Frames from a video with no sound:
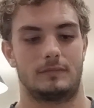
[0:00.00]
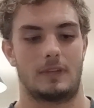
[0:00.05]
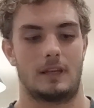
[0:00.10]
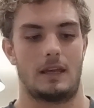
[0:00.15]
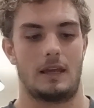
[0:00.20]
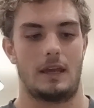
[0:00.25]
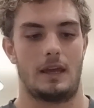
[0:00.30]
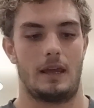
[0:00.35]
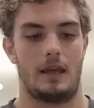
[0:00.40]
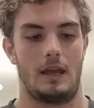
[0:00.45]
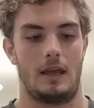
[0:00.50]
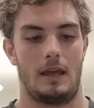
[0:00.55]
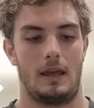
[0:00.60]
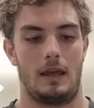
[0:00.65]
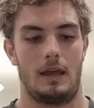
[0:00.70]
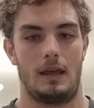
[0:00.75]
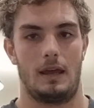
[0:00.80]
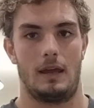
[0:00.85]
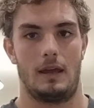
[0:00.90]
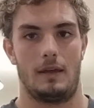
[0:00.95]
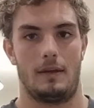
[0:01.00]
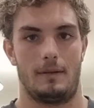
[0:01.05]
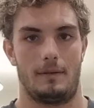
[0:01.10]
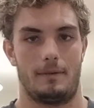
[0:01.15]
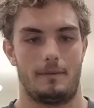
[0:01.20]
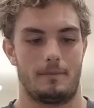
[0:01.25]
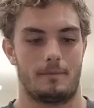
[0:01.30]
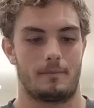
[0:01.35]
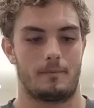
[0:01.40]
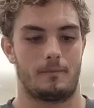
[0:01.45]
Yeah.
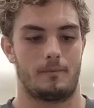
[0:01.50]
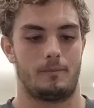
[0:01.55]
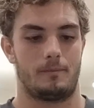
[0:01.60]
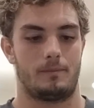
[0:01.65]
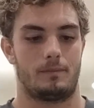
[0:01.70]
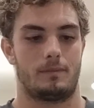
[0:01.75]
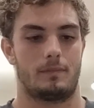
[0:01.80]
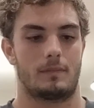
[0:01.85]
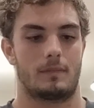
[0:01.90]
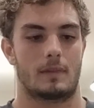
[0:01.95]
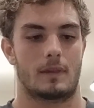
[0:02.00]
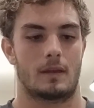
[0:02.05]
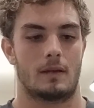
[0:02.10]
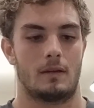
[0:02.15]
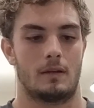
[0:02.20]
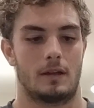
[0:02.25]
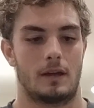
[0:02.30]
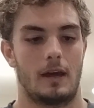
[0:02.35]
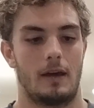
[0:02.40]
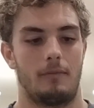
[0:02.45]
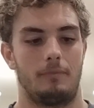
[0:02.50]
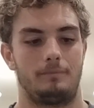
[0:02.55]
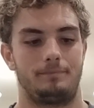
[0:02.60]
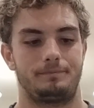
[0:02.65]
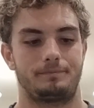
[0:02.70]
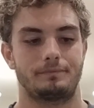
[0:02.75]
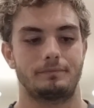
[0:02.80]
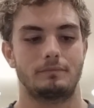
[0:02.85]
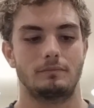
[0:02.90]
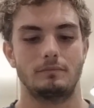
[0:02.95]
Okay.
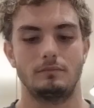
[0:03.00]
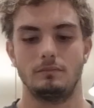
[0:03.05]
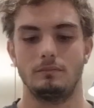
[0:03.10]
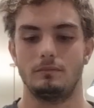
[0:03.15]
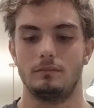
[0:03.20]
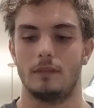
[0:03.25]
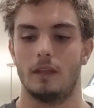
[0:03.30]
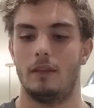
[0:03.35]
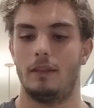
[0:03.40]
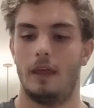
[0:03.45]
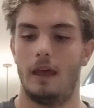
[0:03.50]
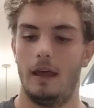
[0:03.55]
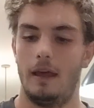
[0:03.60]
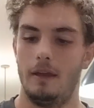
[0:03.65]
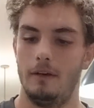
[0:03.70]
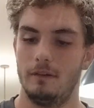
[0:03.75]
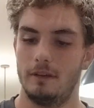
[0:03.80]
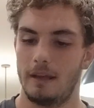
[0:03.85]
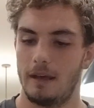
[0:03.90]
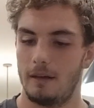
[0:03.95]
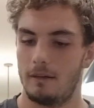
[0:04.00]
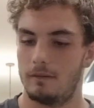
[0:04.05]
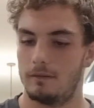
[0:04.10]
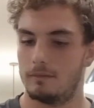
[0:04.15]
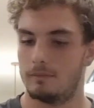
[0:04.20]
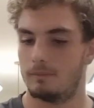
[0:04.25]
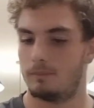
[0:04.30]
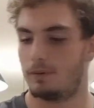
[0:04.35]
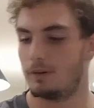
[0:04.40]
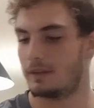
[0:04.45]
And
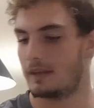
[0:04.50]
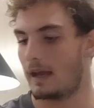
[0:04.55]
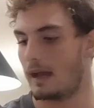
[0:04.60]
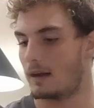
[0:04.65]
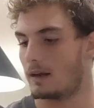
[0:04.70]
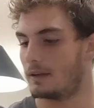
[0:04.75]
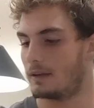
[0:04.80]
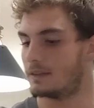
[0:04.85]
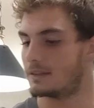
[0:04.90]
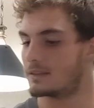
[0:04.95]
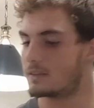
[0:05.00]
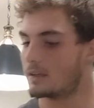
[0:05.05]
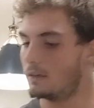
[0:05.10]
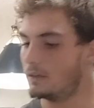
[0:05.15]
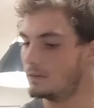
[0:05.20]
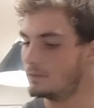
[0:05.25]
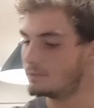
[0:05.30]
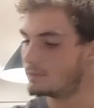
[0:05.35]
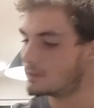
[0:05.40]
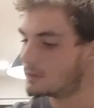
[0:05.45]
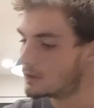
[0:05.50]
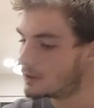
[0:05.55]
then, put that on the stove.